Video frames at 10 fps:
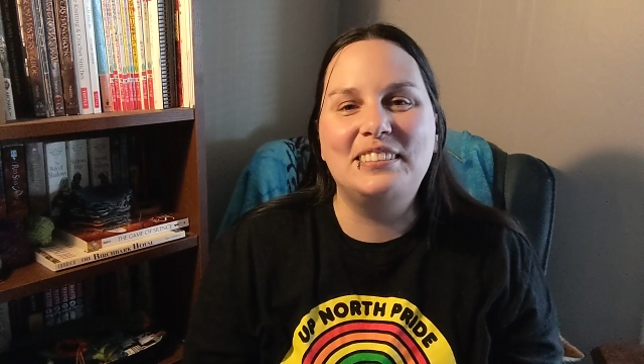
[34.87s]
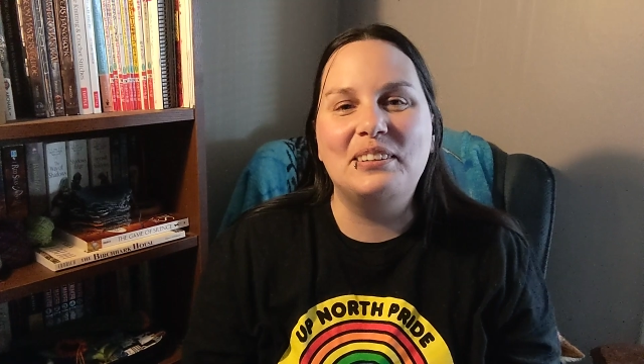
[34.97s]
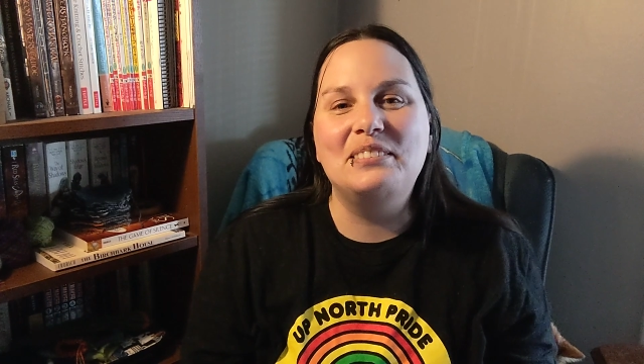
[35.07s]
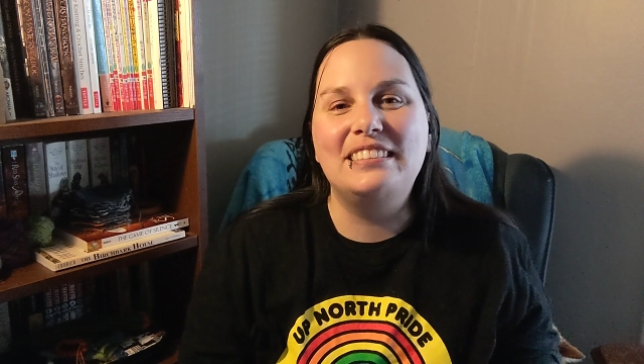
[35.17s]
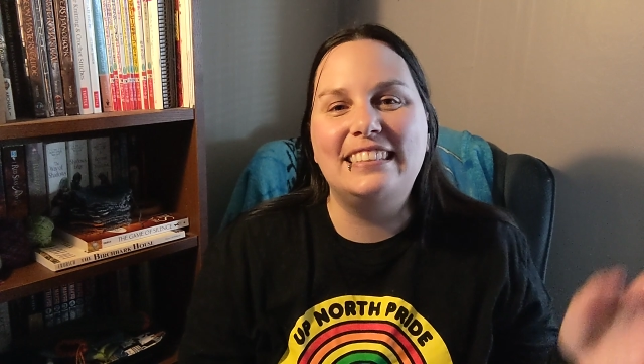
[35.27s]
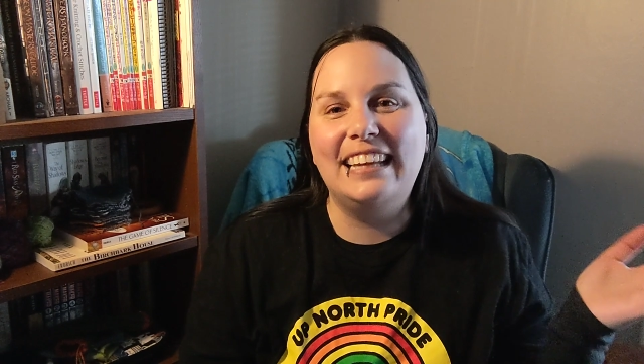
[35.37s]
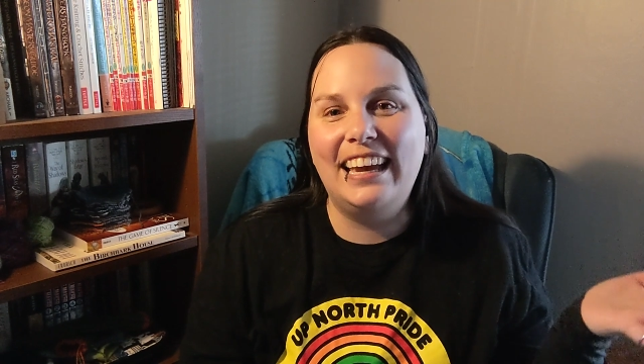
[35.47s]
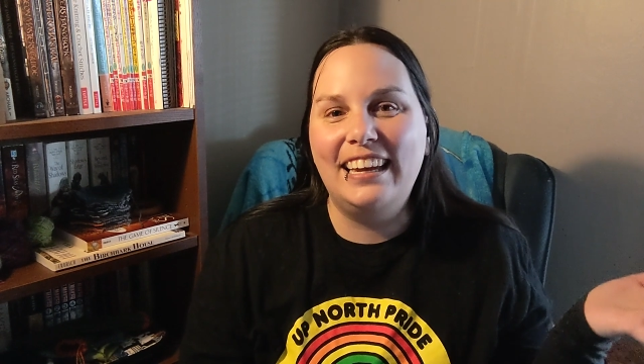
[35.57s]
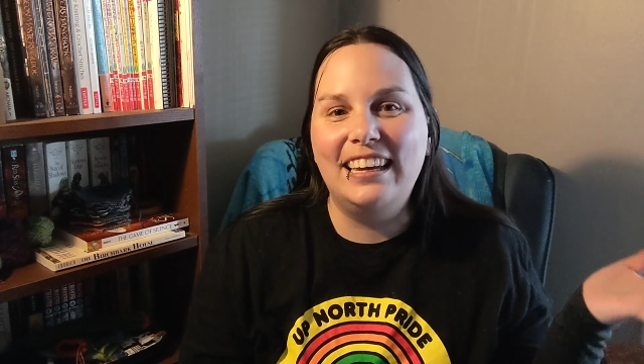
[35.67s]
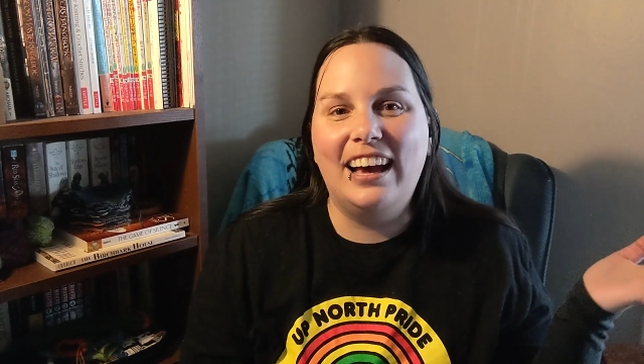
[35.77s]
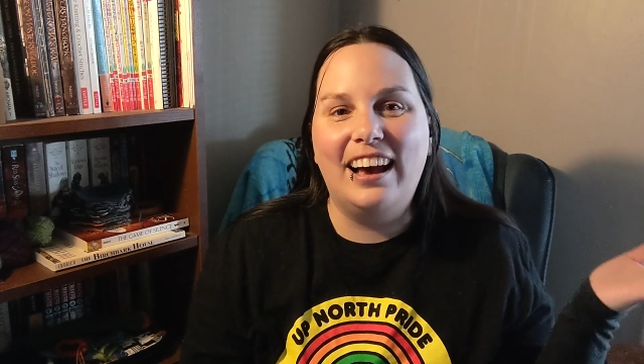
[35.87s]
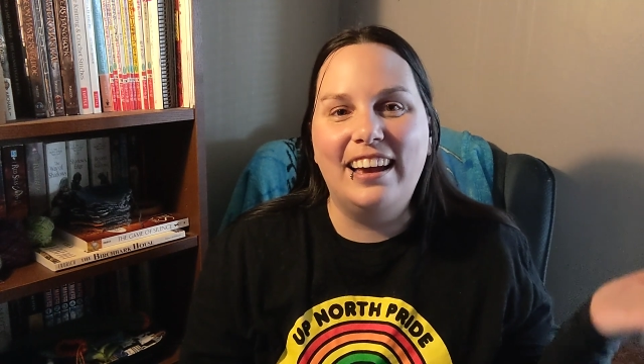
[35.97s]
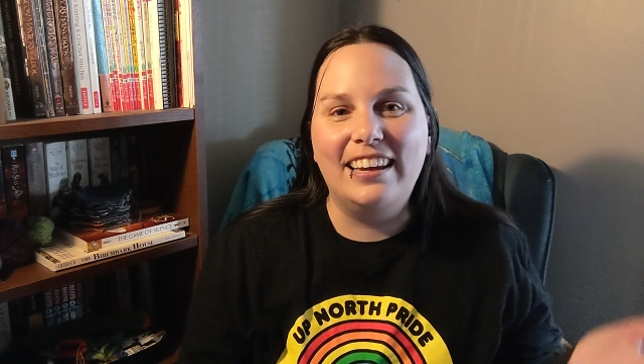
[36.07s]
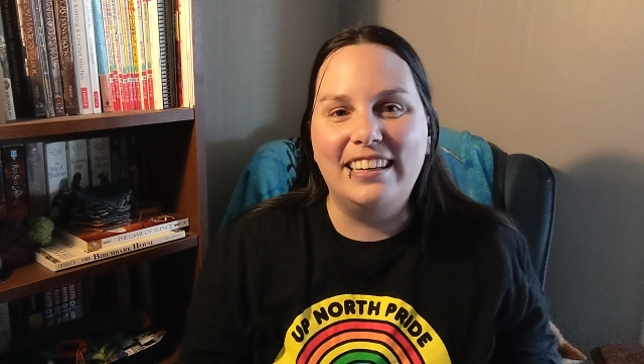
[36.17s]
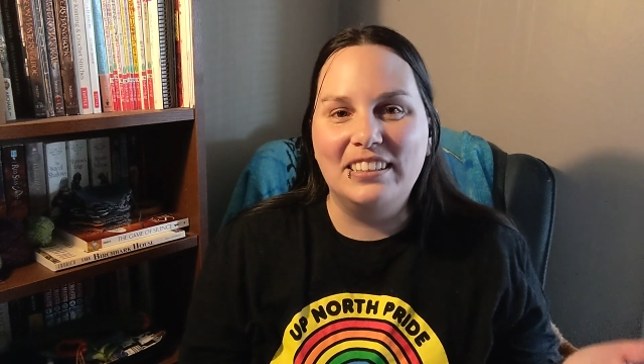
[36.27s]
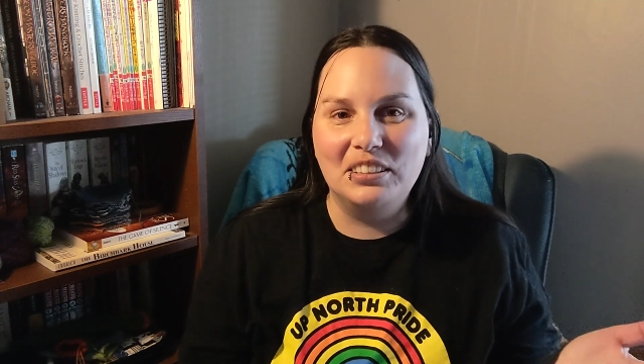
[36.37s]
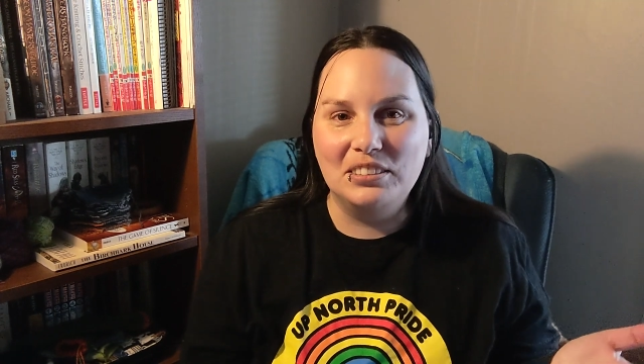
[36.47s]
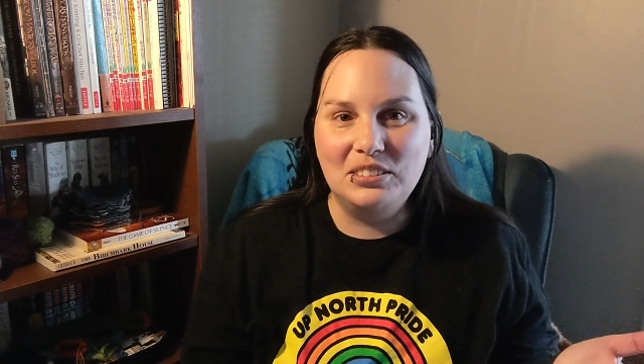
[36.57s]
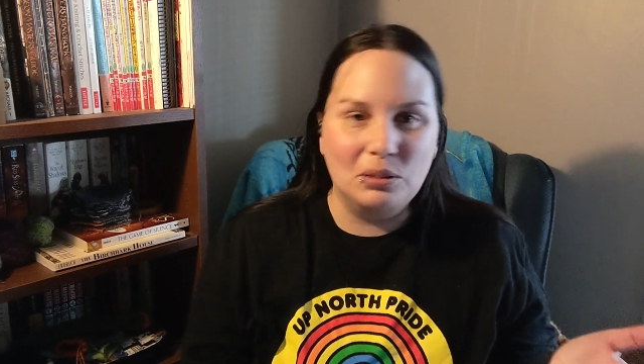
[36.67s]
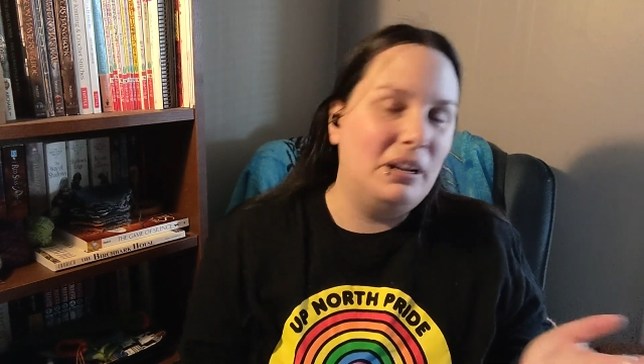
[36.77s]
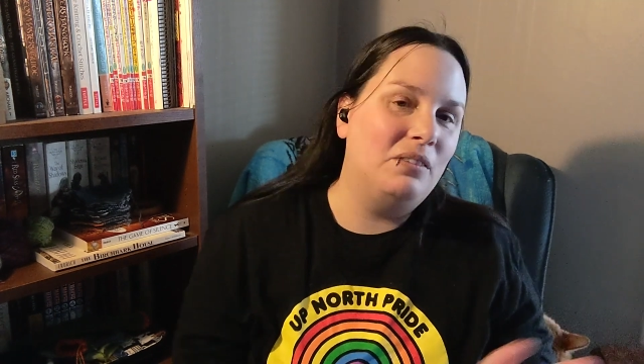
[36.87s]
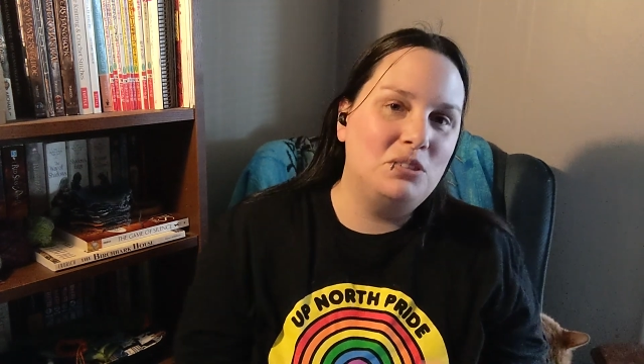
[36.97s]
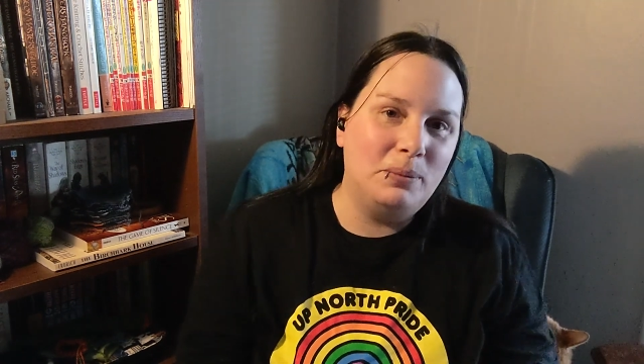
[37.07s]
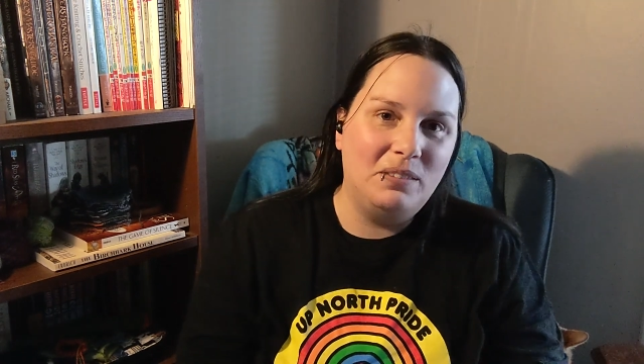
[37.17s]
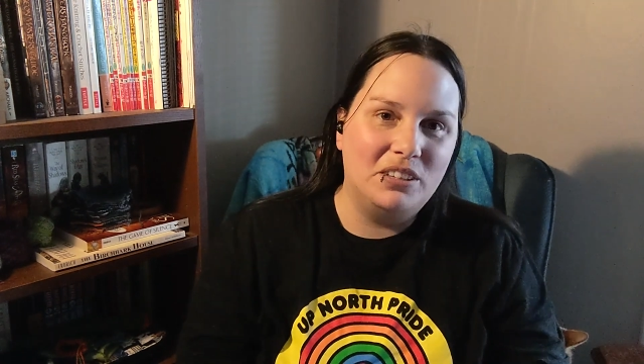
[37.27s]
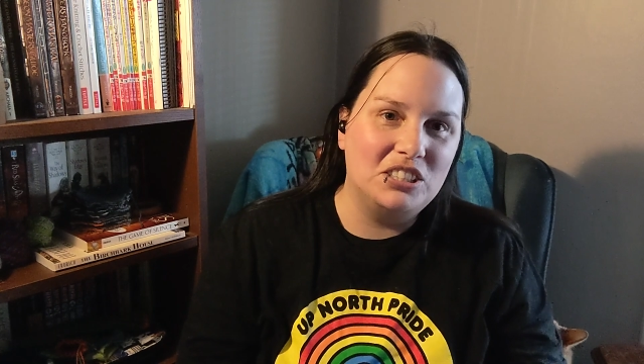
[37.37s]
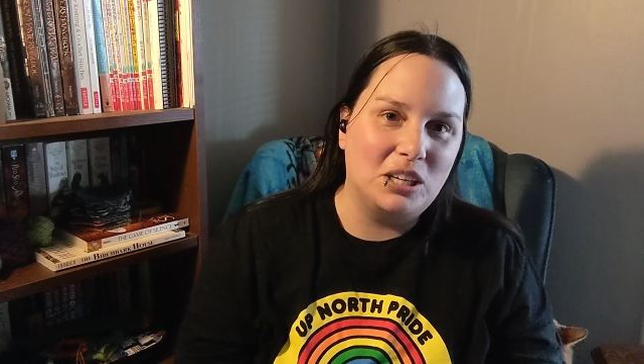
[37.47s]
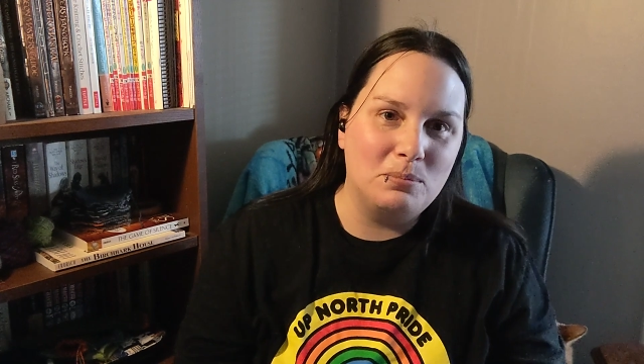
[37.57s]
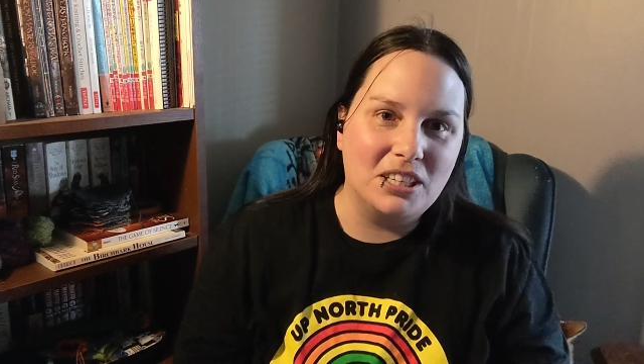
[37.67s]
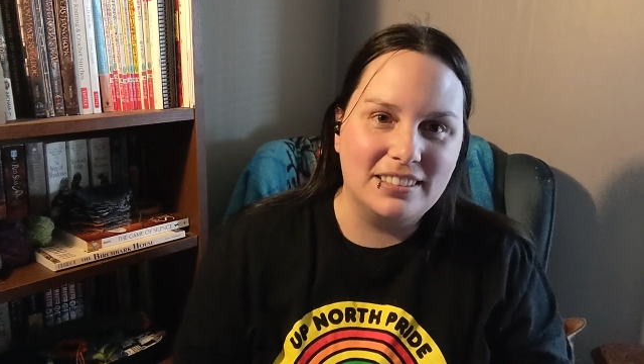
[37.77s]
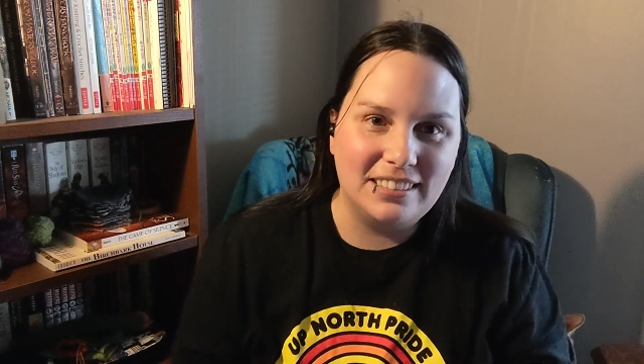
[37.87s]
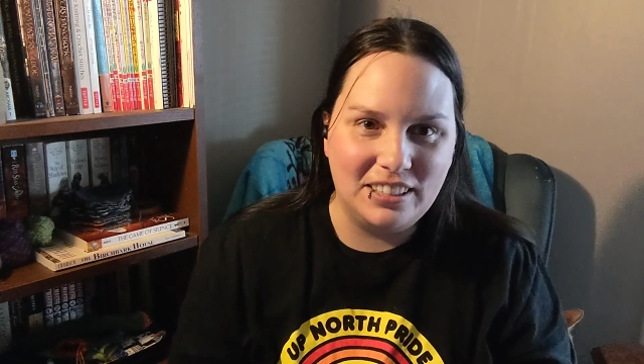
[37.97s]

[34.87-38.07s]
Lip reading: So today I don't have too many finished objects.